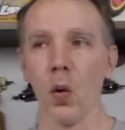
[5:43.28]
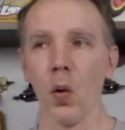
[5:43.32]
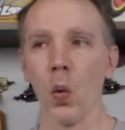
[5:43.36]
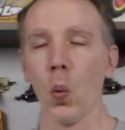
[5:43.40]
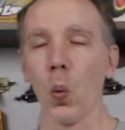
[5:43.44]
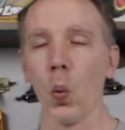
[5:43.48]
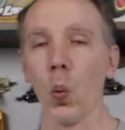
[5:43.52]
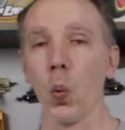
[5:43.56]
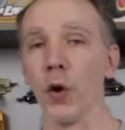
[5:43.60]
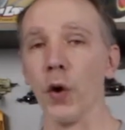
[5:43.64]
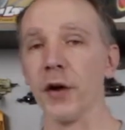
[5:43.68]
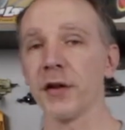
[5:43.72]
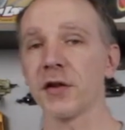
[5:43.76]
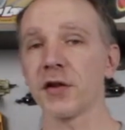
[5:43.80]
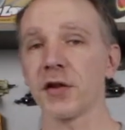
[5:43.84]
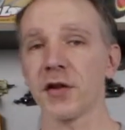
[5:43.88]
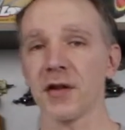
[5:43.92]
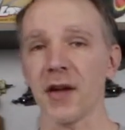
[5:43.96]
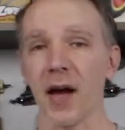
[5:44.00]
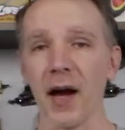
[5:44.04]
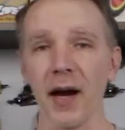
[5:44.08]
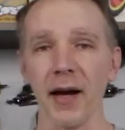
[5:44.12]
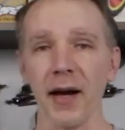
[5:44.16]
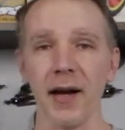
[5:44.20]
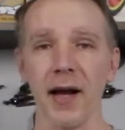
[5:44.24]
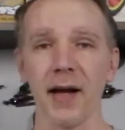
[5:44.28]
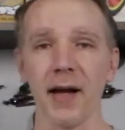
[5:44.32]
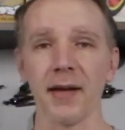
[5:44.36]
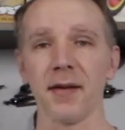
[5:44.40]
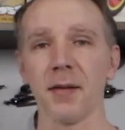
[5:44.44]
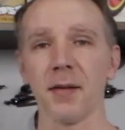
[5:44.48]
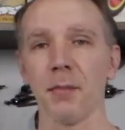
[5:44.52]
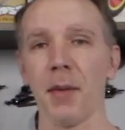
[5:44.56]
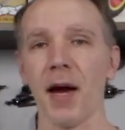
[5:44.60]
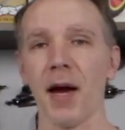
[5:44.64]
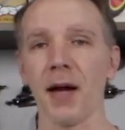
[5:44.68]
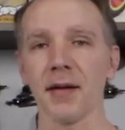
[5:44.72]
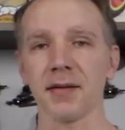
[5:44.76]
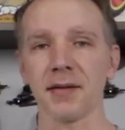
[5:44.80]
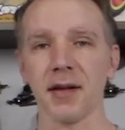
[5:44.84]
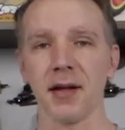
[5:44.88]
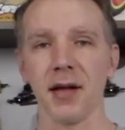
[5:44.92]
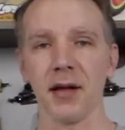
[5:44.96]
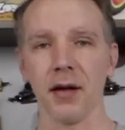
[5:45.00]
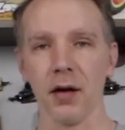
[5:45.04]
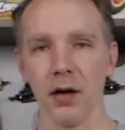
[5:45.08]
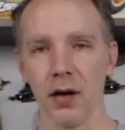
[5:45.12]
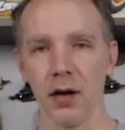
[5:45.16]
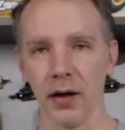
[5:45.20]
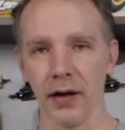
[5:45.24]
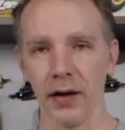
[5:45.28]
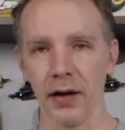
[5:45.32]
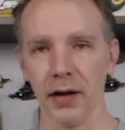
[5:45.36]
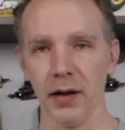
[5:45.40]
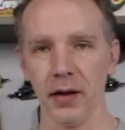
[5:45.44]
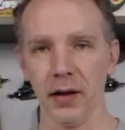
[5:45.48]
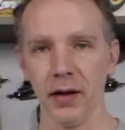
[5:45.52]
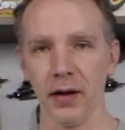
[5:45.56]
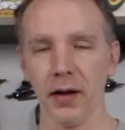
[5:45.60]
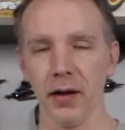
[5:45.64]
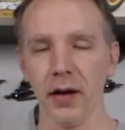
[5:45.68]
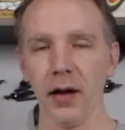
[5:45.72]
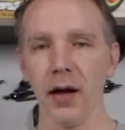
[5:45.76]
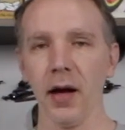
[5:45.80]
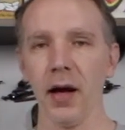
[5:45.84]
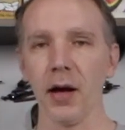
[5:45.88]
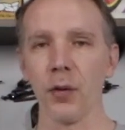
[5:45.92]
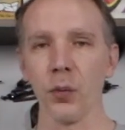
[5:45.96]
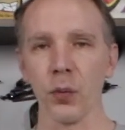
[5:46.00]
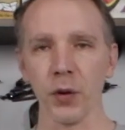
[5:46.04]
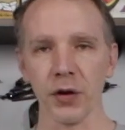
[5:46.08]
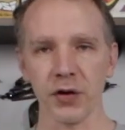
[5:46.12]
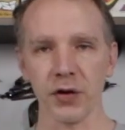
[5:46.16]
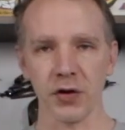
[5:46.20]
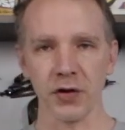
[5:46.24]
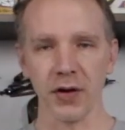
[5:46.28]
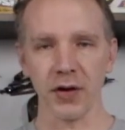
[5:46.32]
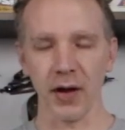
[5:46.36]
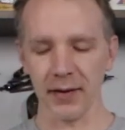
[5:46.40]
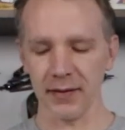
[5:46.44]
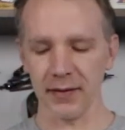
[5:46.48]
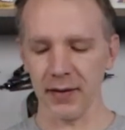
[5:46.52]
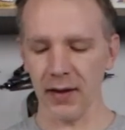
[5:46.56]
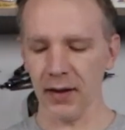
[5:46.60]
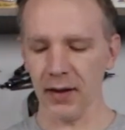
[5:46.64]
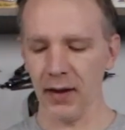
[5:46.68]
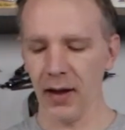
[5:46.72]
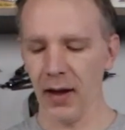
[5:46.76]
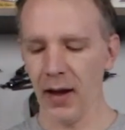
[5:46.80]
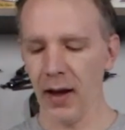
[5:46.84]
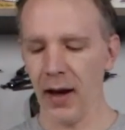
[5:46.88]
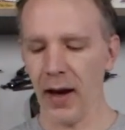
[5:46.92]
which side has the masking on it and which doesn't.